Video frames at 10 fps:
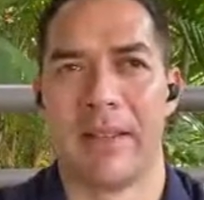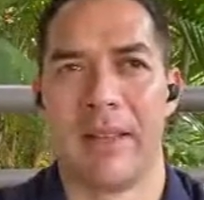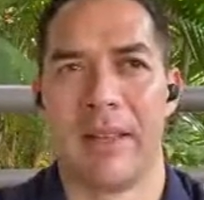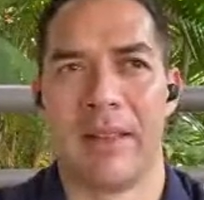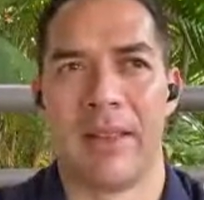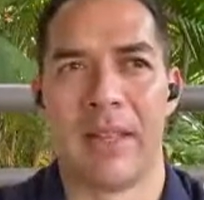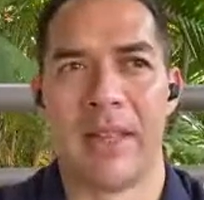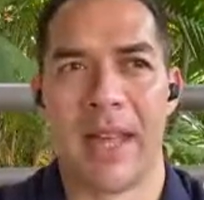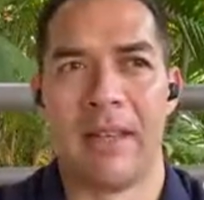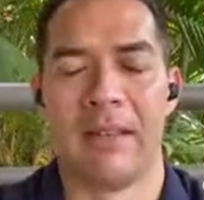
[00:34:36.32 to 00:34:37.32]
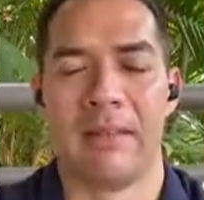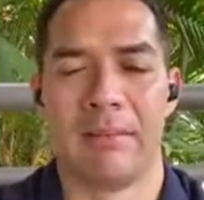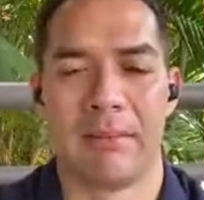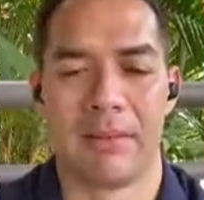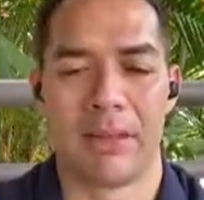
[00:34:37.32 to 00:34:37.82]
that then
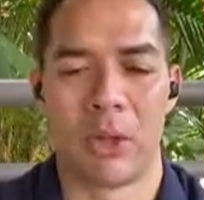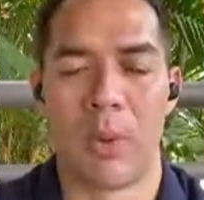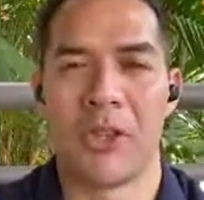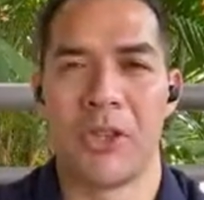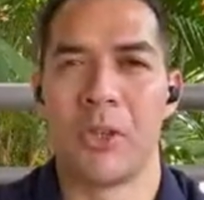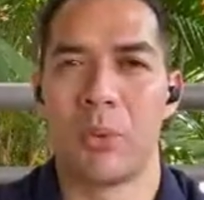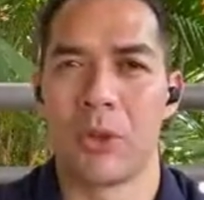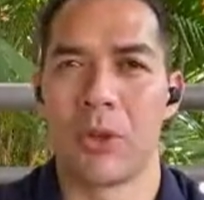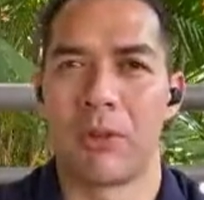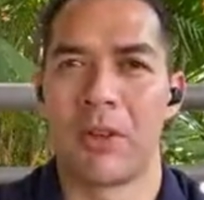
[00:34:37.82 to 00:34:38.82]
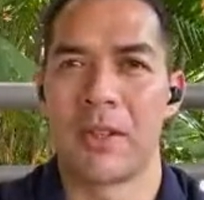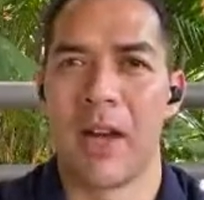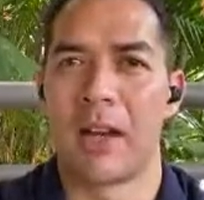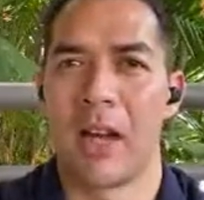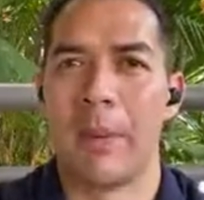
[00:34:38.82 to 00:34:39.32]
the questions will sort of
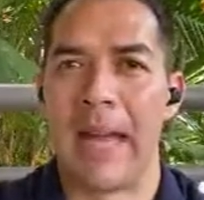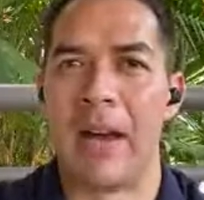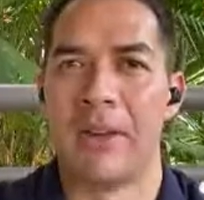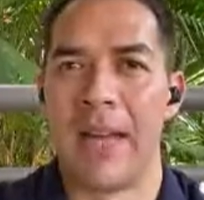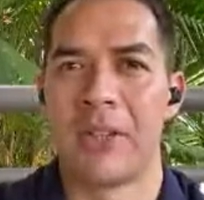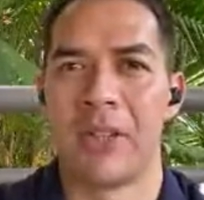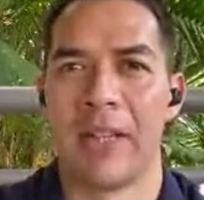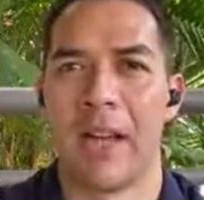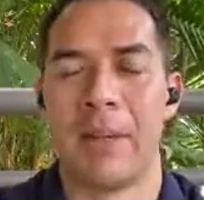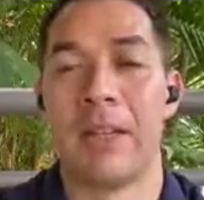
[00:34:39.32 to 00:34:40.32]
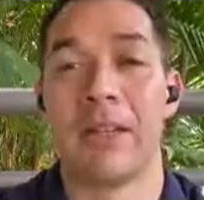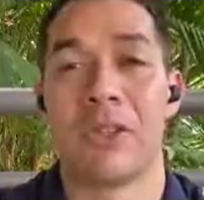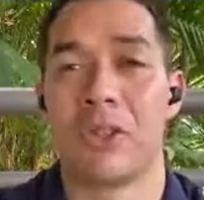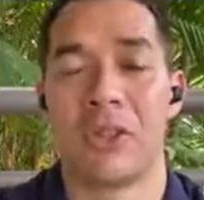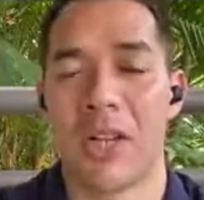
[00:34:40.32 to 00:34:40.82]
start coming out naturally. I mean,
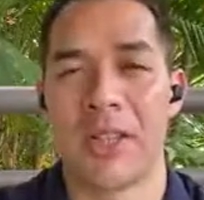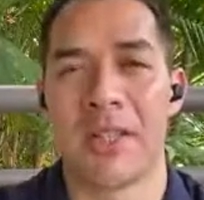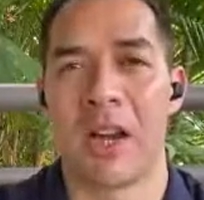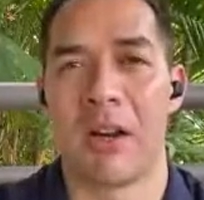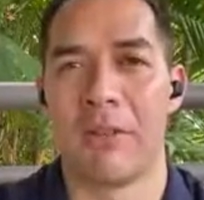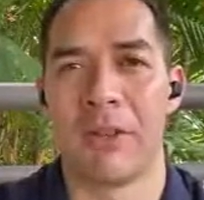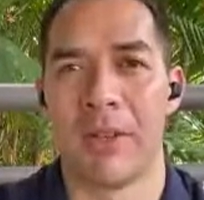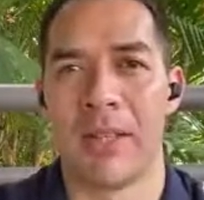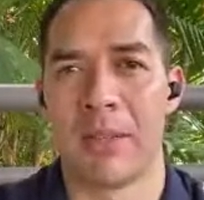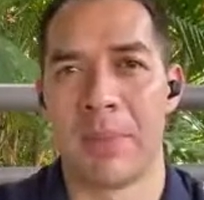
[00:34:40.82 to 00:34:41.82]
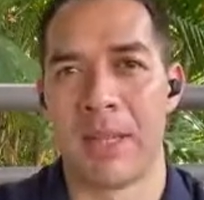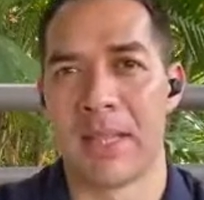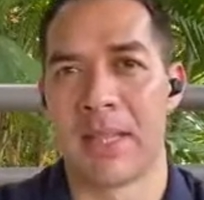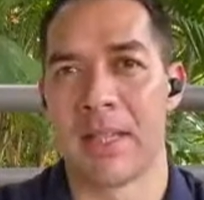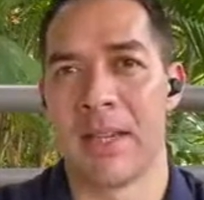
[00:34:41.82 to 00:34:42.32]
chances are, if you're in this
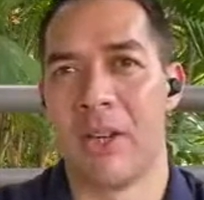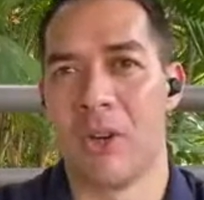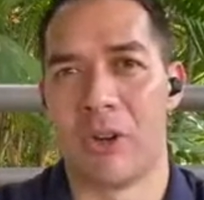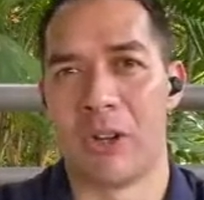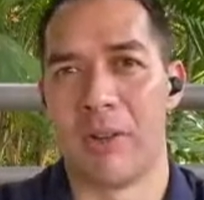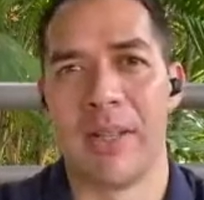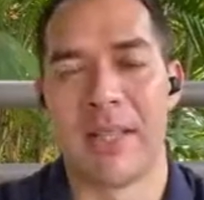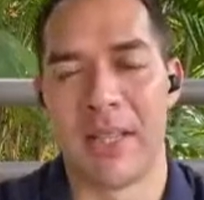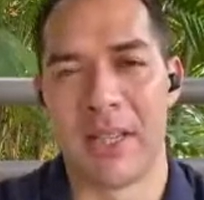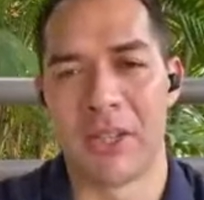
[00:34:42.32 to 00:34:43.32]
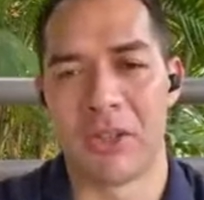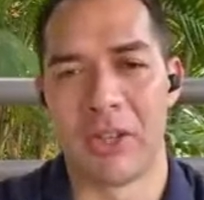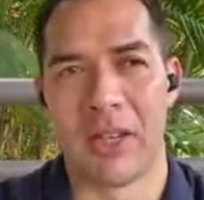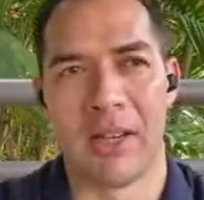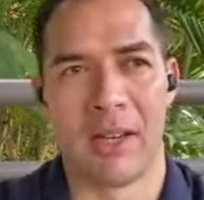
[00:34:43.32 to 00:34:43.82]
business or you're in this
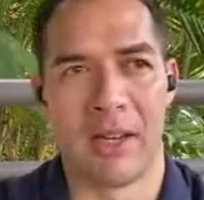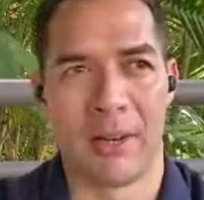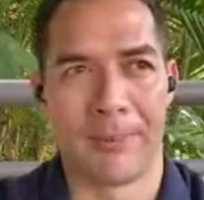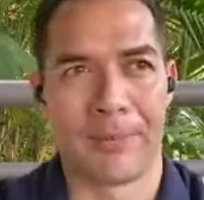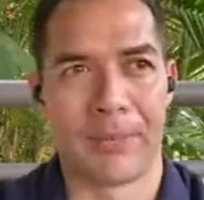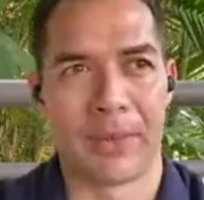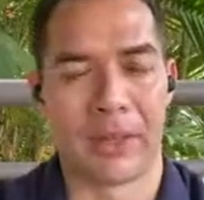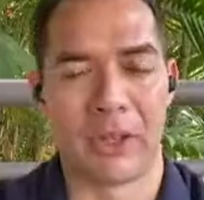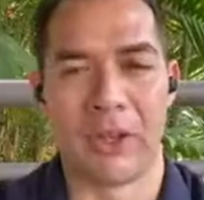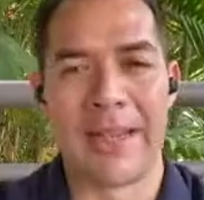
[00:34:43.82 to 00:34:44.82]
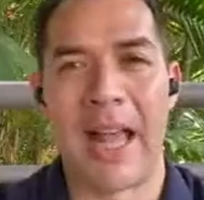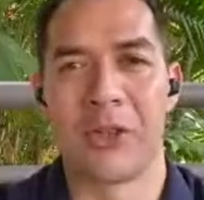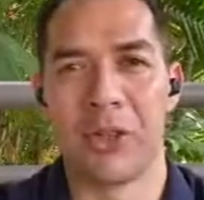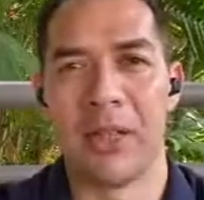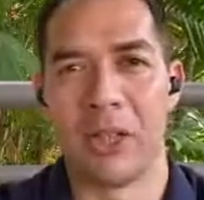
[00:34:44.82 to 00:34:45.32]
industry, you're a
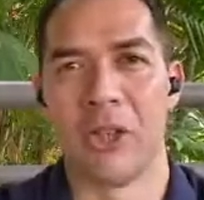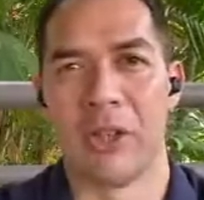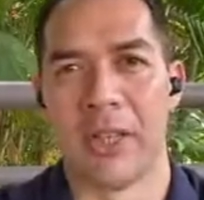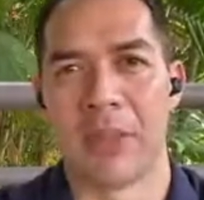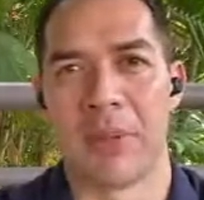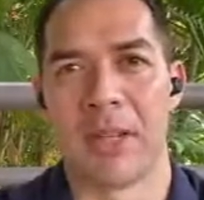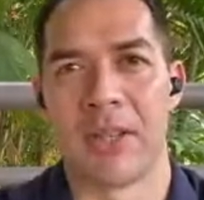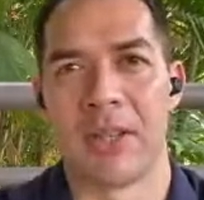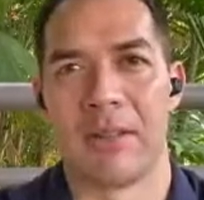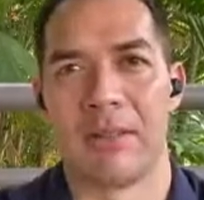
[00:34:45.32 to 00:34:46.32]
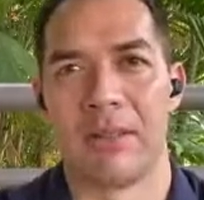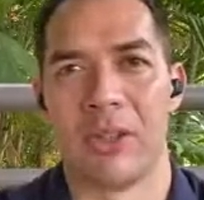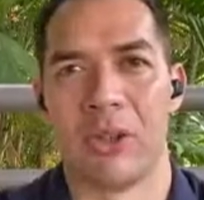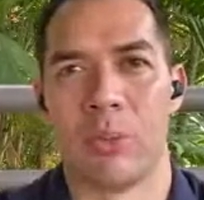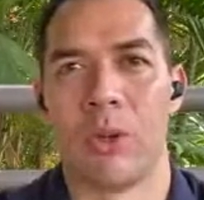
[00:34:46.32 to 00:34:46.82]
naturally curious person.
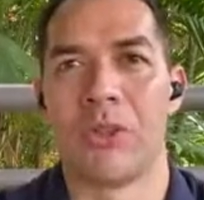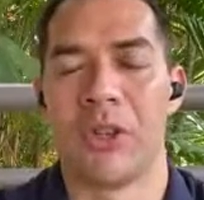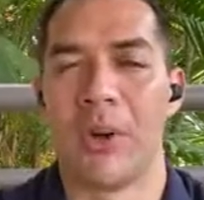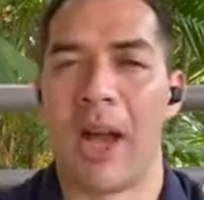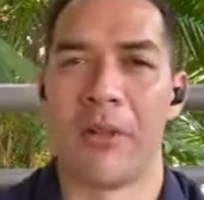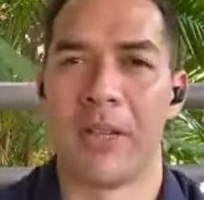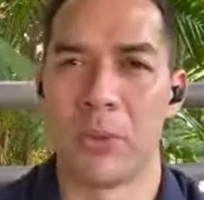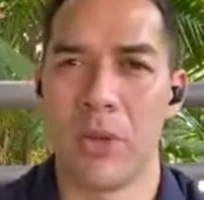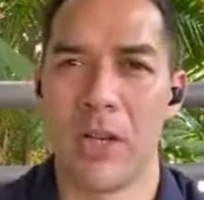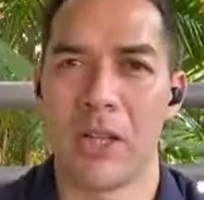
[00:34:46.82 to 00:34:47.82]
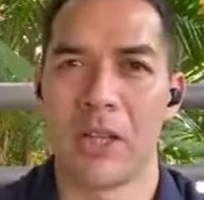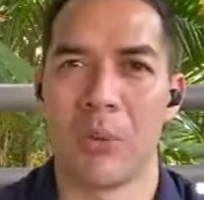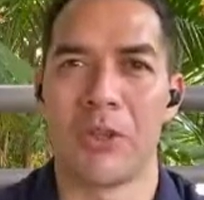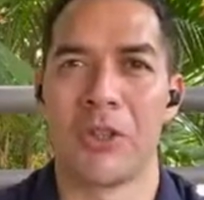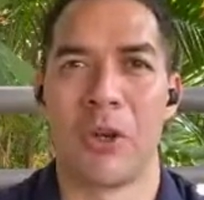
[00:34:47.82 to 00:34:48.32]
You want to know how things work. You
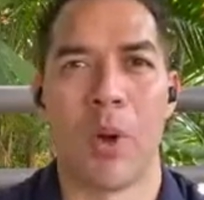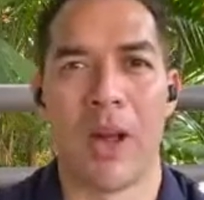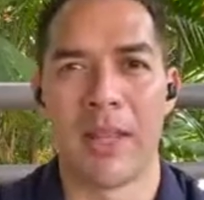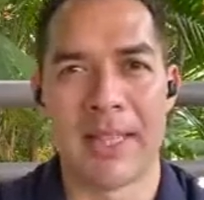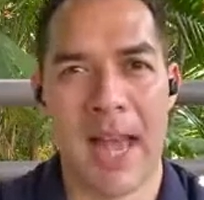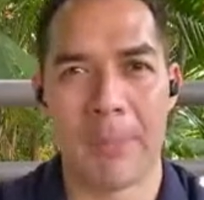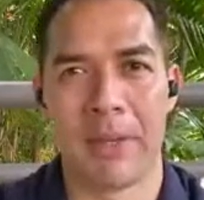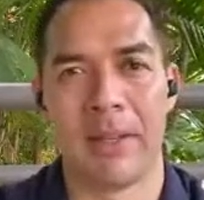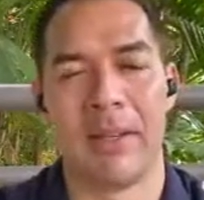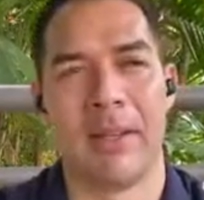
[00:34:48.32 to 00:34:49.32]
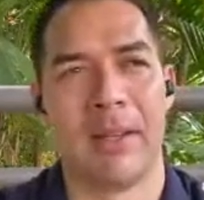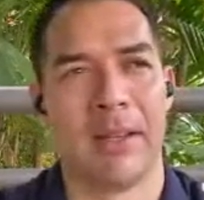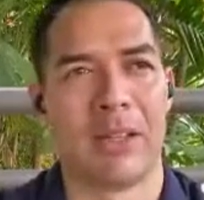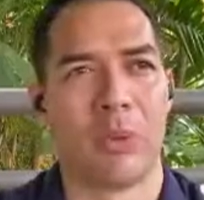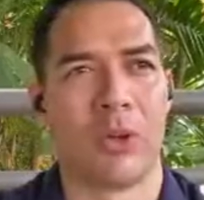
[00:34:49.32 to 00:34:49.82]
want to know why things happen.
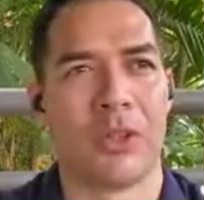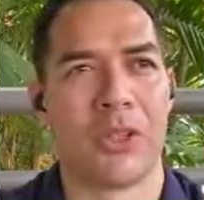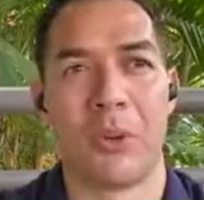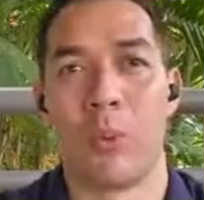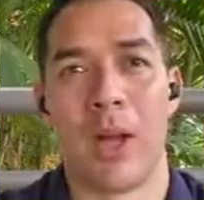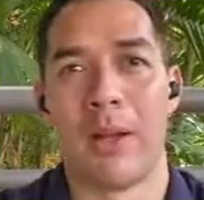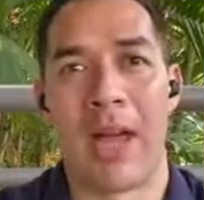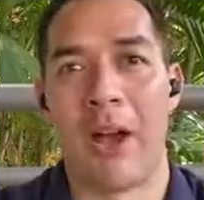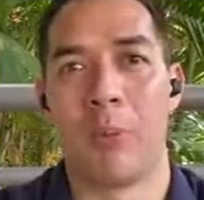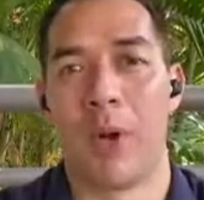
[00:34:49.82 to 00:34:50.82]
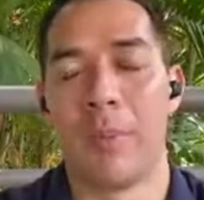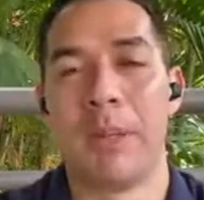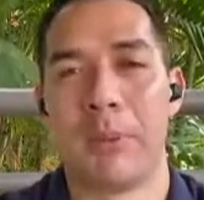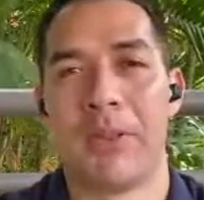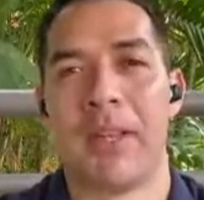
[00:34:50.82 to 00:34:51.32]
You want to know why
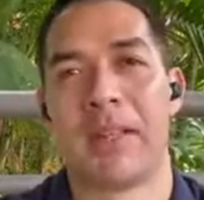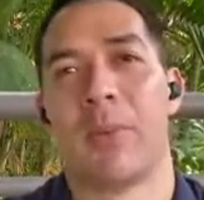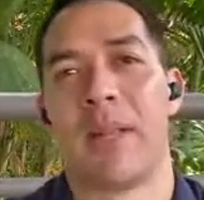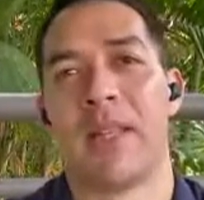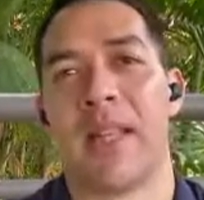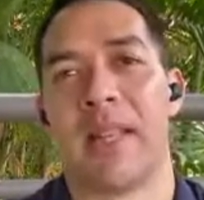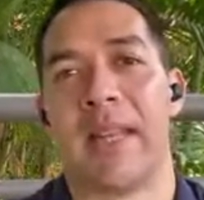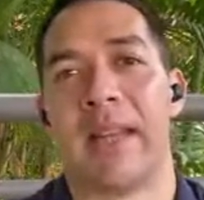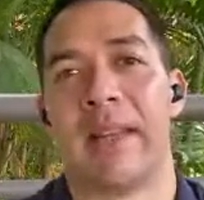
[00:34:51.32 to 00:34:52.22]
people think the way that they think.